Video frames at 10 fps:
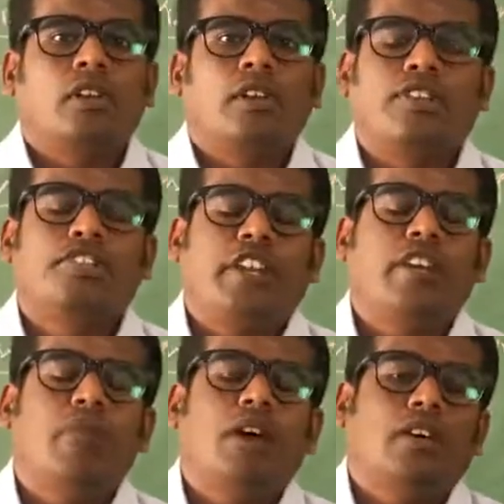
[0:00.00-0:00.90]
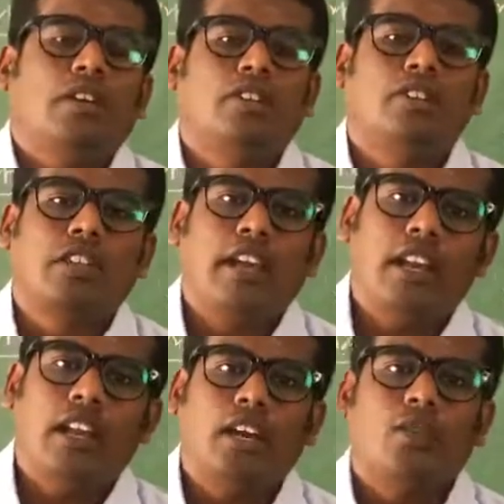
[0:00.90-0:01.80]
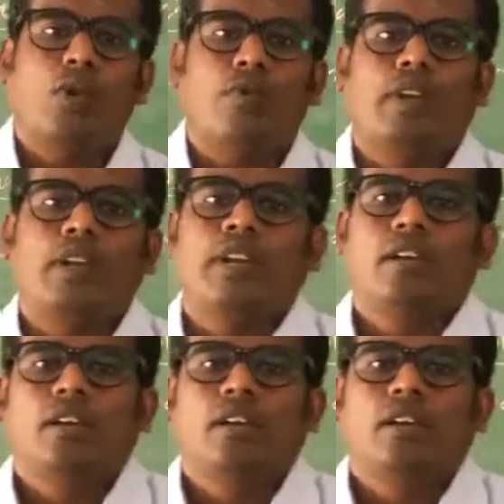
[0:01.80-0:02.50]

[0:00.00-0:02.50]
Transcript: Stigma, style and ovary.